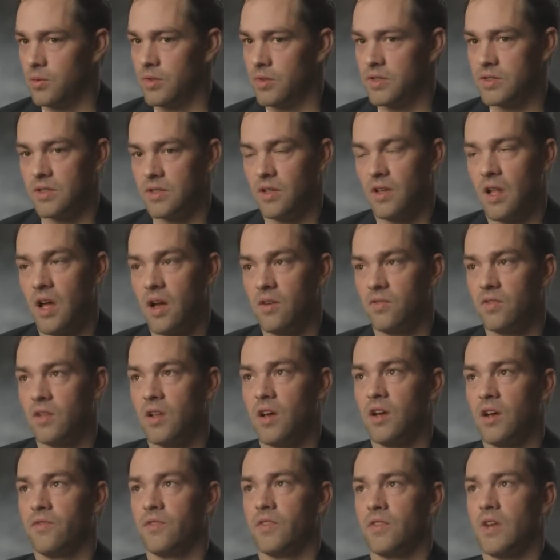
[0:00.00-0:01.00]
we still have
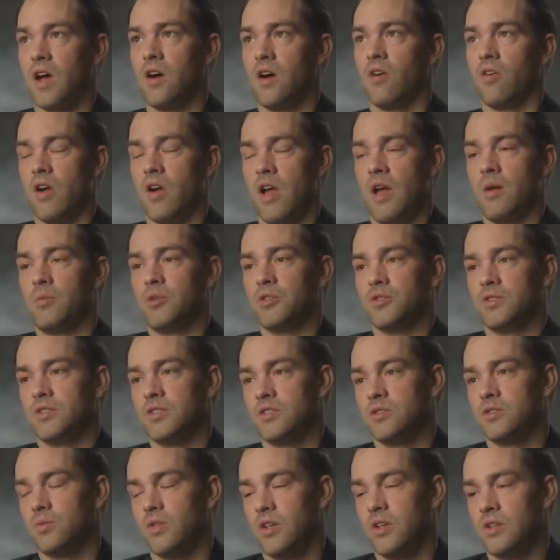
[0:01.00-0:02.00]
left, how our ammo
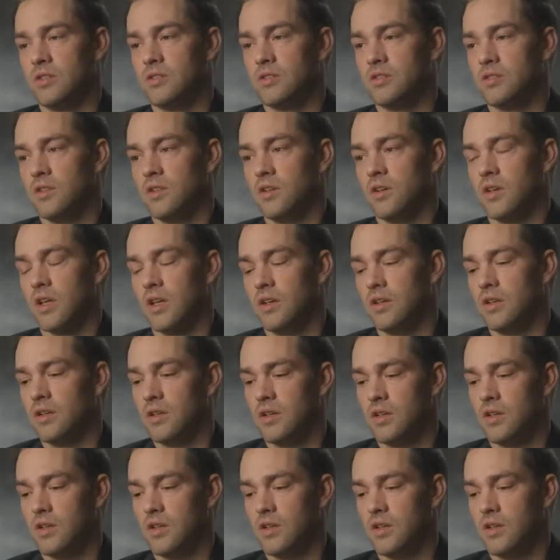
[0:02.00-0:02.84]
situation's looking.